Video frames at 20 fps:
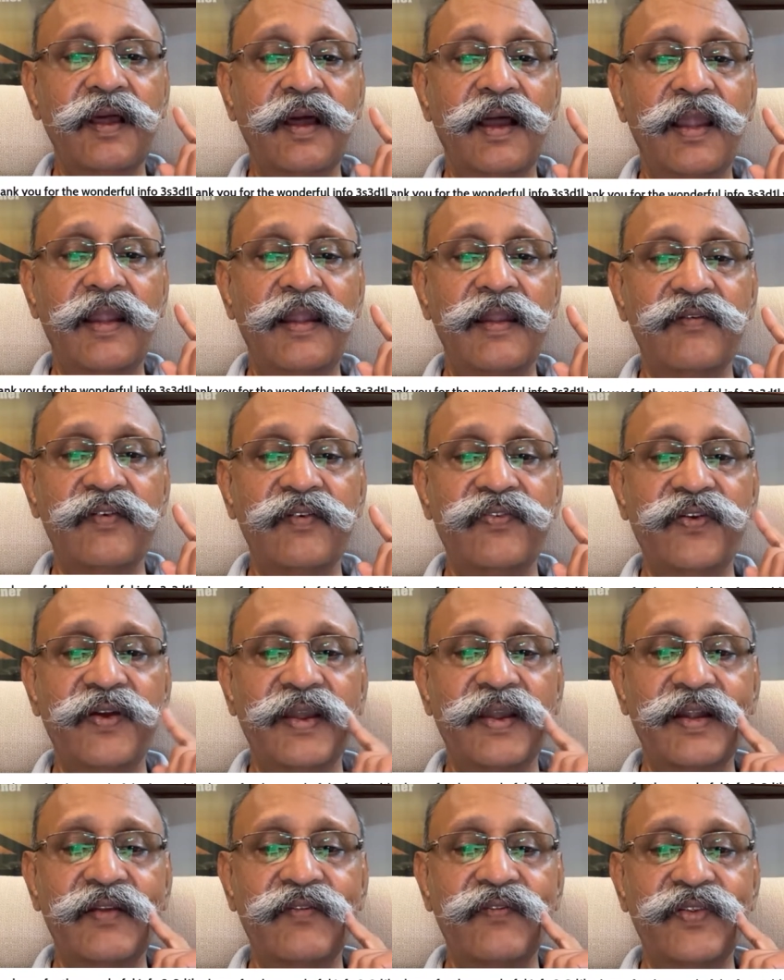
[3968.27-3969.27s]
I'll never
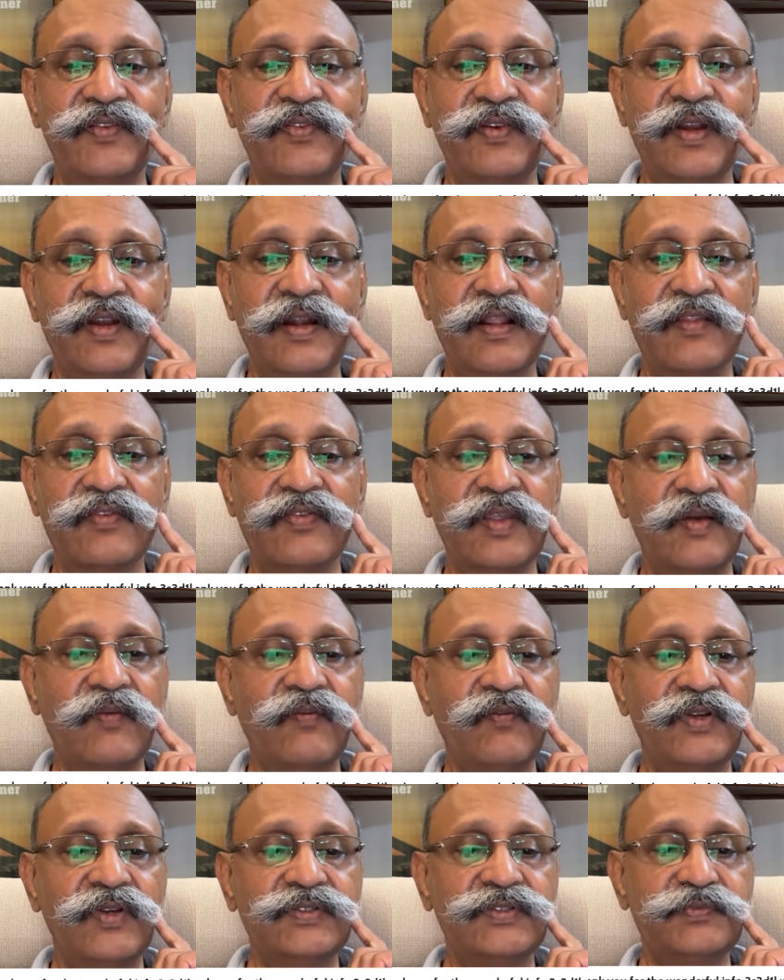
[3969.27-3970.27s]
forget visited
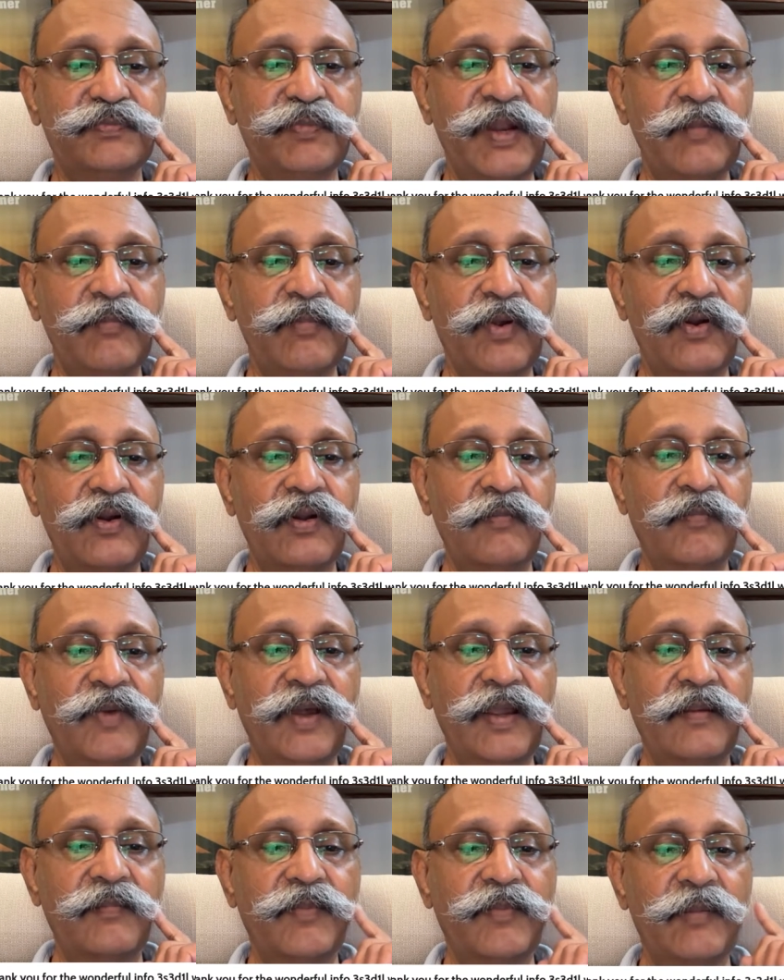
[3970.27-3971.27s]
Assam was spellbound
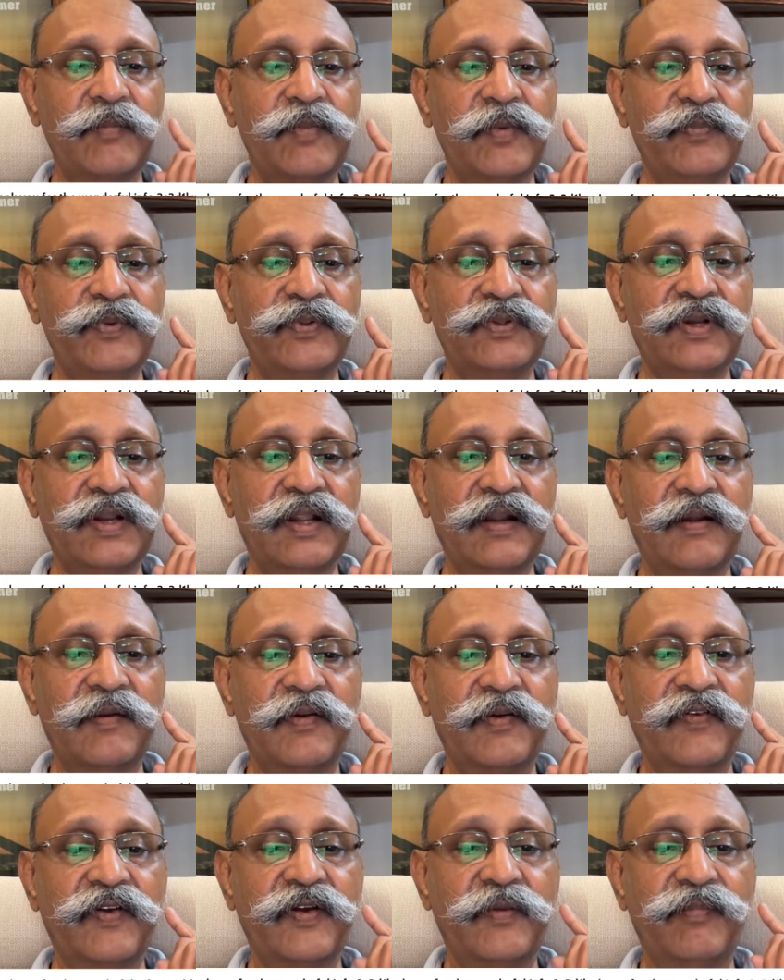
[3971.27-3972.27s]
by Brahmaputra
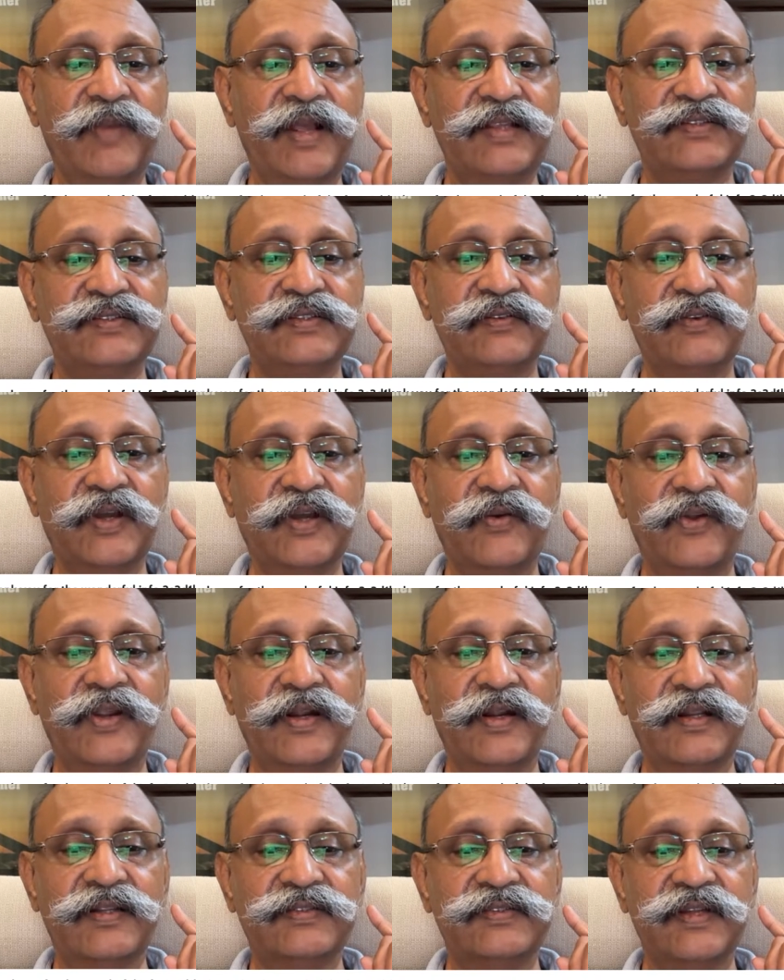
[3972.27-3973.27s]
River, massive. Now I
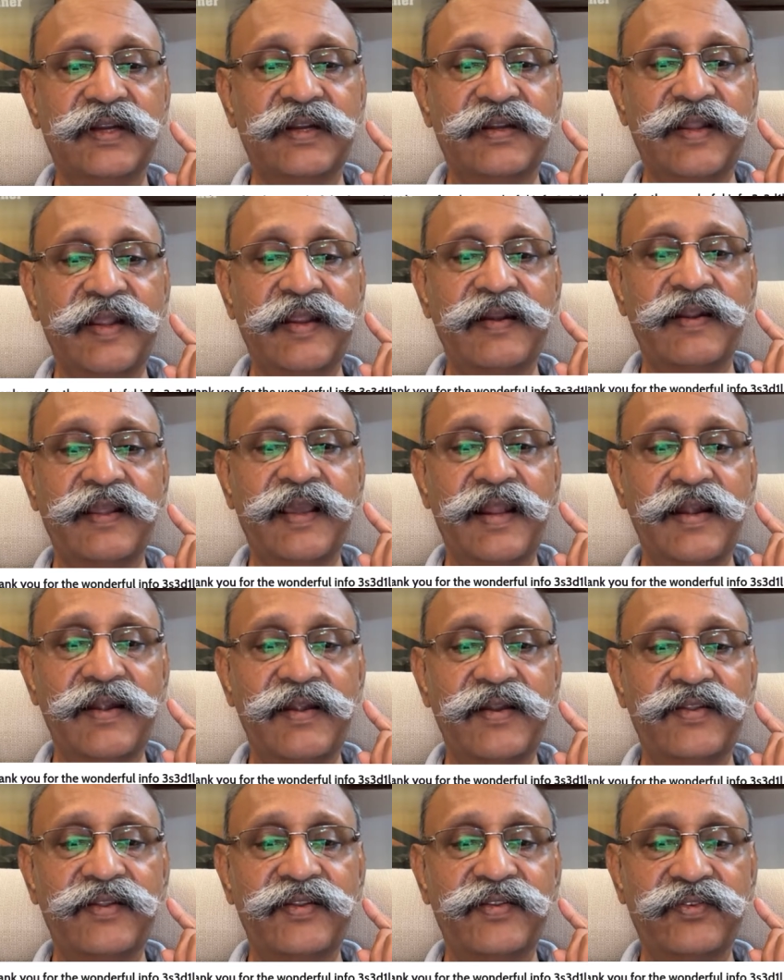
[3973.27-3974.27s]
understand
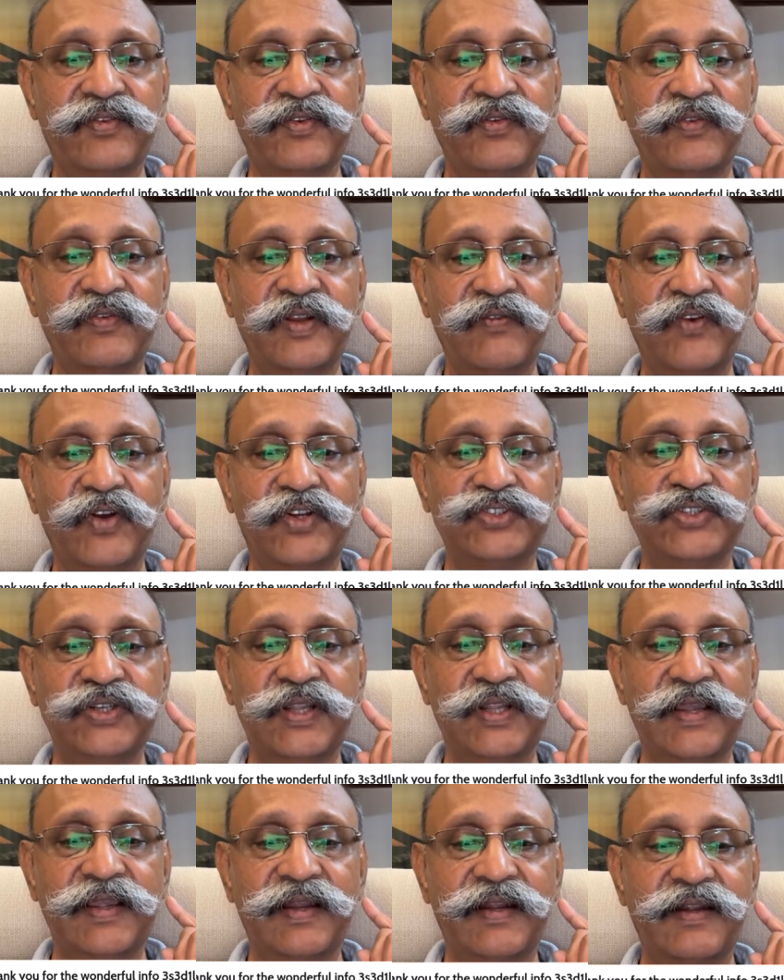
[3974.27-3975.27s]
technicalities too. We'll watch it
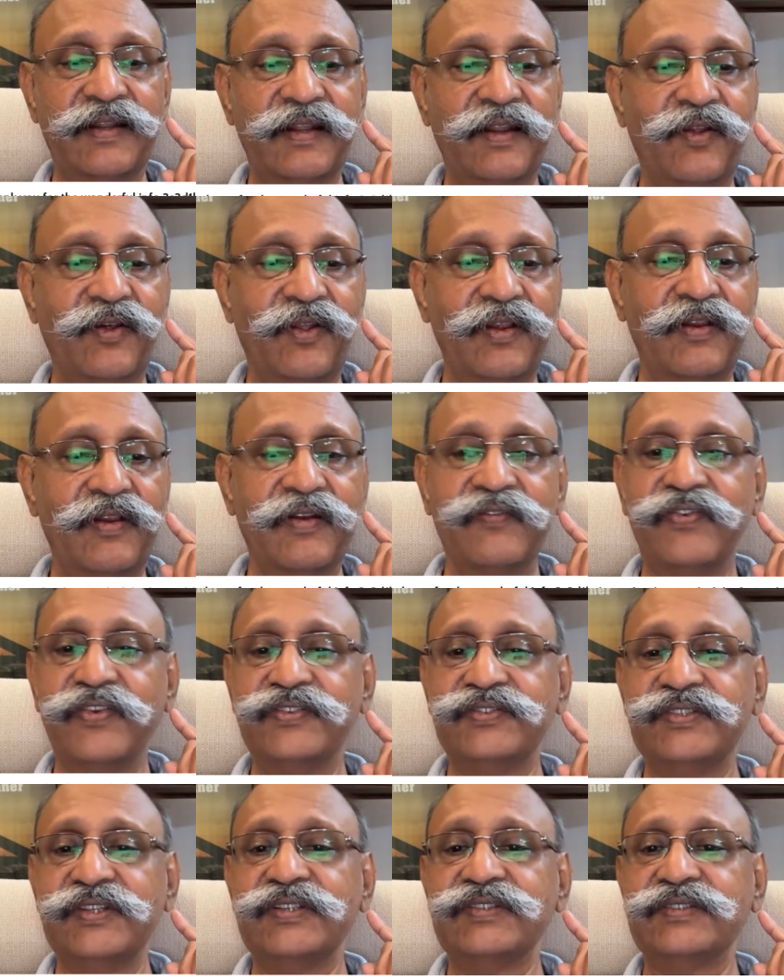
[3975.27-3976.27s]
again till all
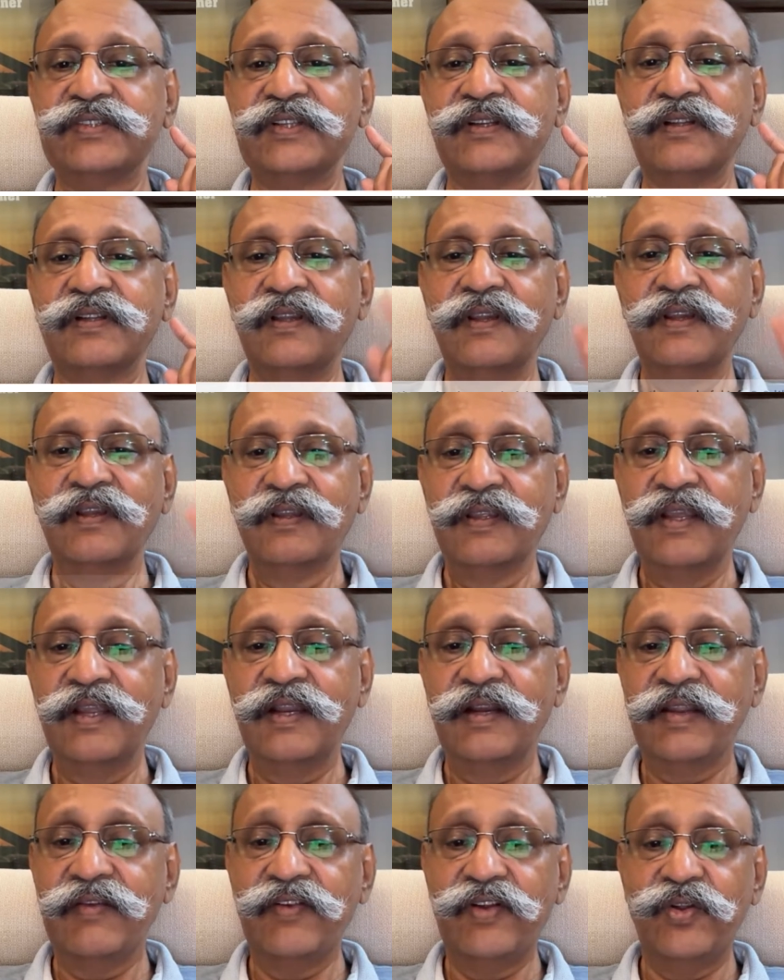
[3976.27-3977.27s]
info sinks in. Yeah,
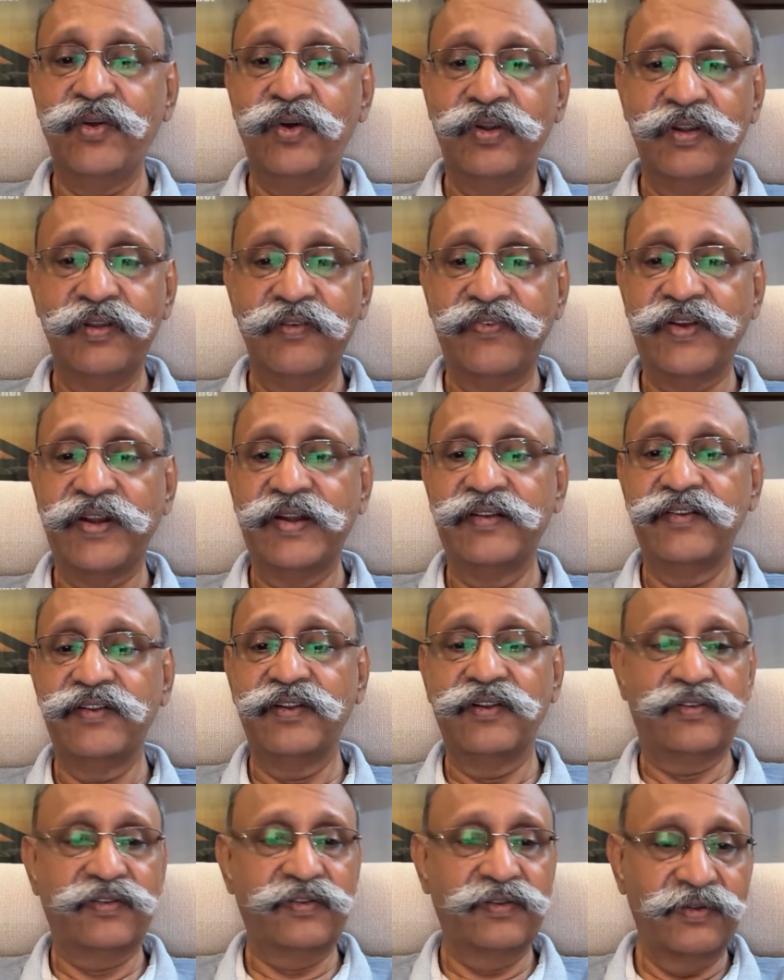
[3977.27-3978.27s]
give it to all your friends
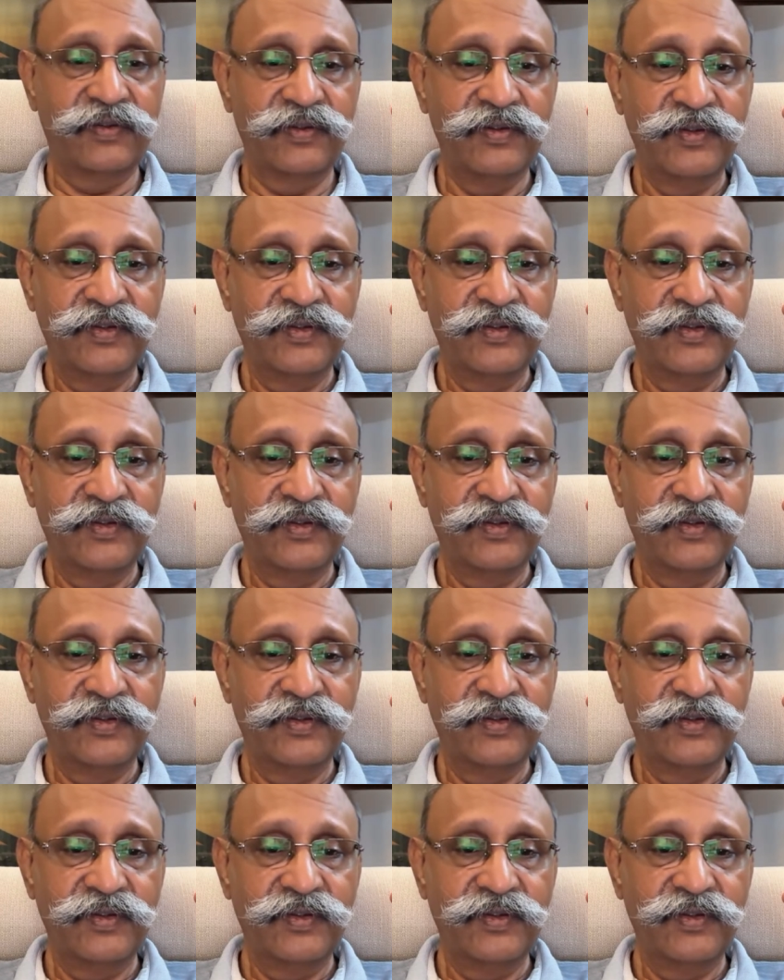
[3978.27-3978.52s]
also